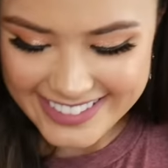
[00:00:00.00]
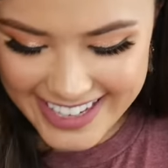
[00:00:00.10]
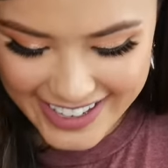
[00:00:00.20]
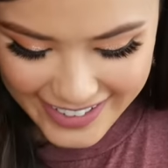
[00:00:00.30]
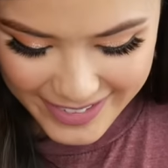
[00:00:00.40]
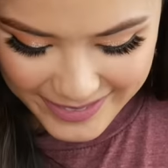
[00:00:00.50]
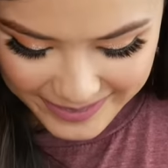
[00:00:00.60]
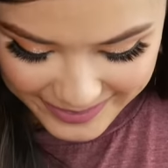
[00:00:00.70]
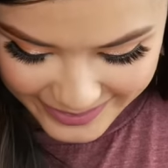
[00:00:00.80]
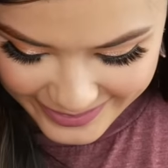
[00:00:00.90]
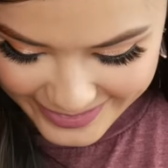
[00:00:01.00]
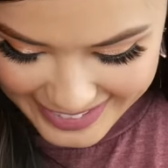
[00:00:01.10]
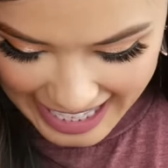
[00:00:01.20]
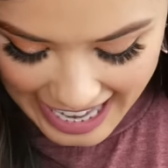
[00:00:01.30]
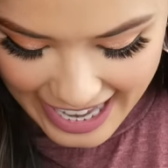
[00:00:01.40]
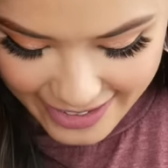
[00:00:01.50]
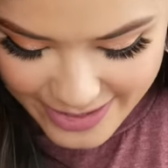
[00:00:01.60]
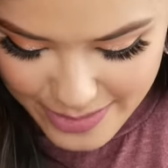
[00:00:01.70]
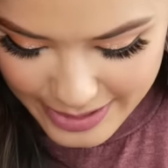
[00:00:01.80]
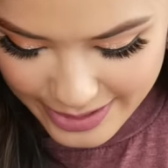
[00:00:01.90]
Now, I don't
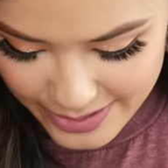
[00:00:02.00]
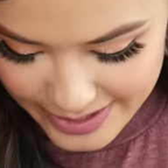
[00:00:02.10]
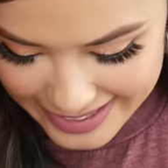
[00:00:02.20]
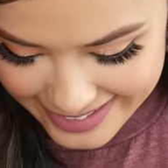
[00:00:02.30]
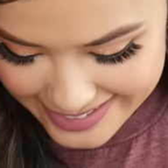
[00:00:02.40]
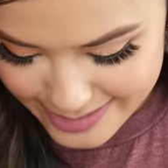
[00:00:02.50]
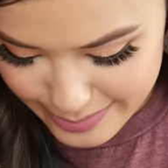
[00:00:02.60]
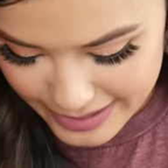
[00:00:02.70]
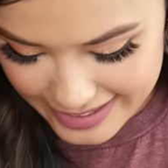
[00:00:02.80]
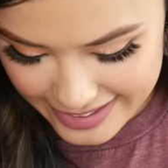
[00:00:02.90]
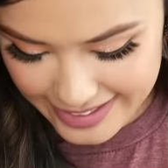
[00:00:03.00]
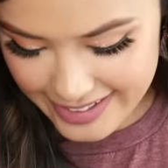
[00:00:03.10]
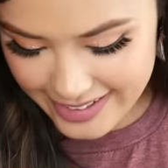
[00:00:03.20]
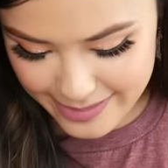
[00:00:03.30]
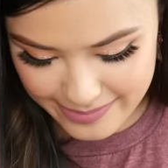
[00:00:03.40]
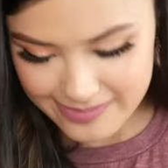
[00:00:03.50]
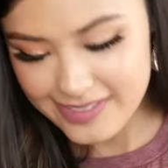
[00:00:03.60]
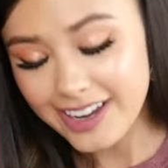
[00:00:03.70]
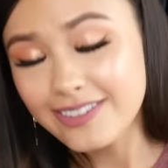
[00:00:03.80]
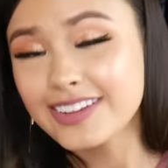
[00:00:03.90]
know about you guys, but
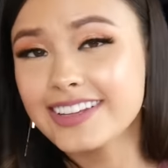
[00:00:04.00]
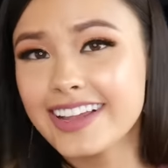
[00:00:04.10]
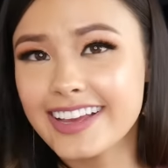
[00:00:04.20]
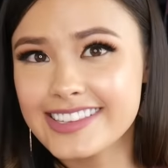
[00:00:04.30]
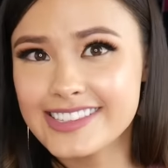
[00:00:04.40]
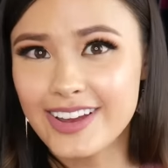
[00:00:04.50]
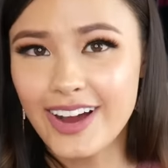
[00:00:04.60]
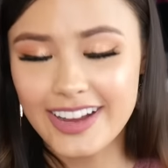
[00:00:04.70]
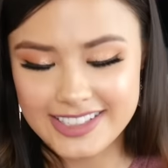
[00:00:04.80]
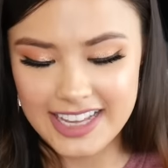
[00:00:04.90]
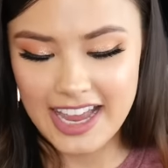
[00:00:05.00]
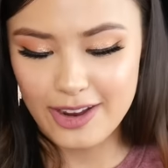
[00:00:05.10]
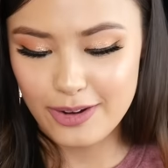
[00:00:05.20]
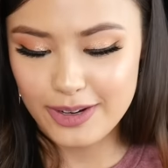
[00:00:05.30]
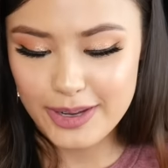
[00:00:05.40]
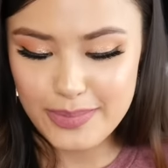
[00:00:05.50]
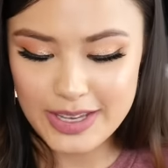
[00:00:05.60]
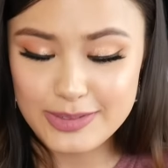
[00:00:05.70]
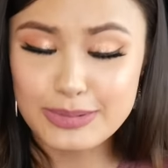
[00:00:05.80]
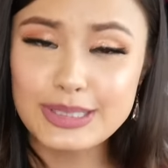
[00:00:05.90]
I really like socks, and Korea
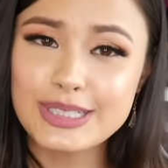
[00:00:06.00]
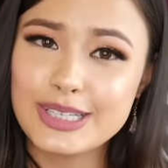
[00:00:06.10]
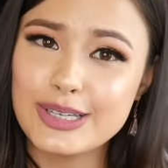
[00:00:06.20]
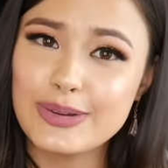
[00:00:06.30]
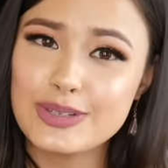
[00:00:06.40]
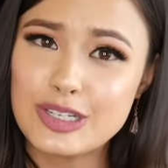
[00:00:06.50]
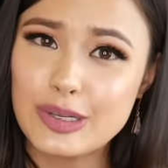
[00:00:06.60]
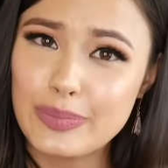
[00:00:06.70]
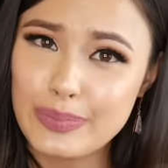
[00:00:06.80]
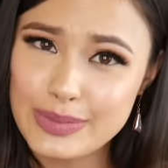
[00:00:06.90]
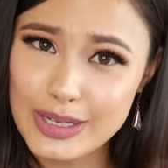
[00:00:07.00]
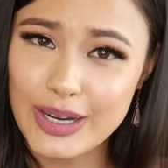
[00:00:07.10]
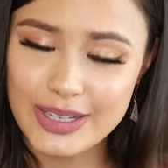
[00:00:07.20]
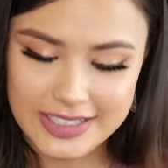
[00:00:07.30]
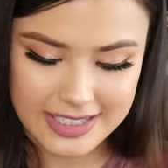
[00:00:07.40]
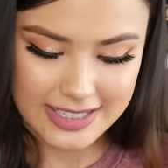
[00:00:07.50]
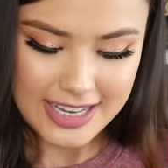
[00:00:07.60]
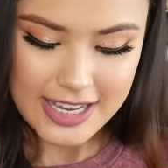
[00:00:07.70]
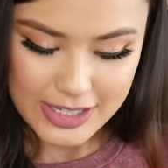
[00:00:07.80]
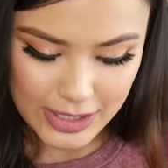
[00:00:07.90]
makes really cute, cheap socks.
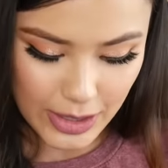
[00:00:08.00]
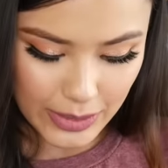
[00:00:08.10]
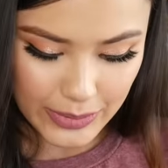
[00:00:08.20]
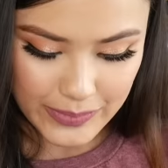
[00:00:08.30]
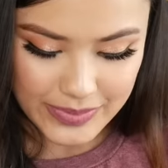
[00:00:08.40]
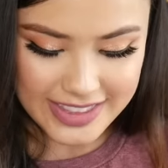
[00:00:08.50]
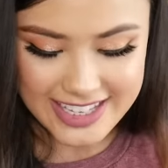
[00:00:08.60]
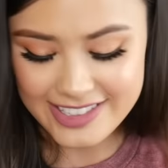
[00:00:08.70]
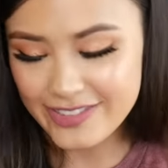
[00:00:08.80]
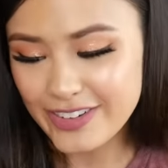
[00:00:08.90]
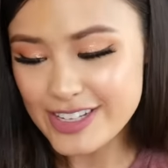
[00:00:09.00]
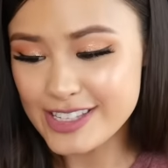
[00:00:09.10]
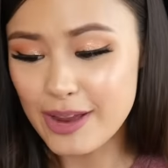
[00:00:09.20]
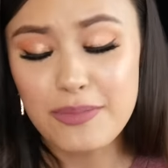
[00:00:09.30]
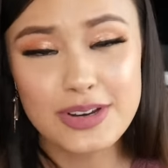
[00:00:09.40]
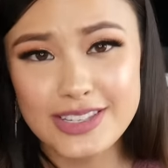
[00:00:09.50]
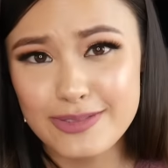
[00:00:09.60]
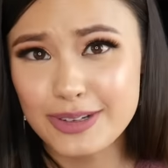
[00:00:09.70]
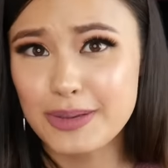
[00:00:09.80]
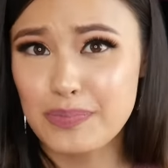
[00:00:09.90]
So these are for some
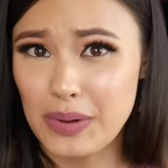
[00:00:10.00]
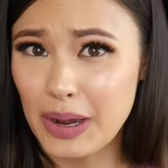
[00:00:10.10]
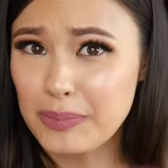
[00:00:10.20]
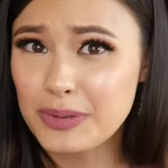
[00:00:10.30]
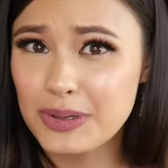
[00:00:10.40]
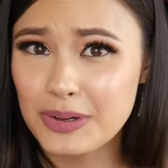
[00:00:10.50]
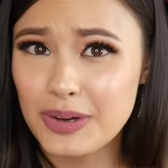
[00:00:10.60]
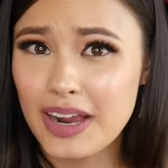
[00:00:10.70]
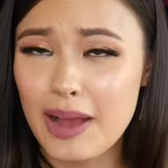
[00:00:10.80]
reason really popular in Korea.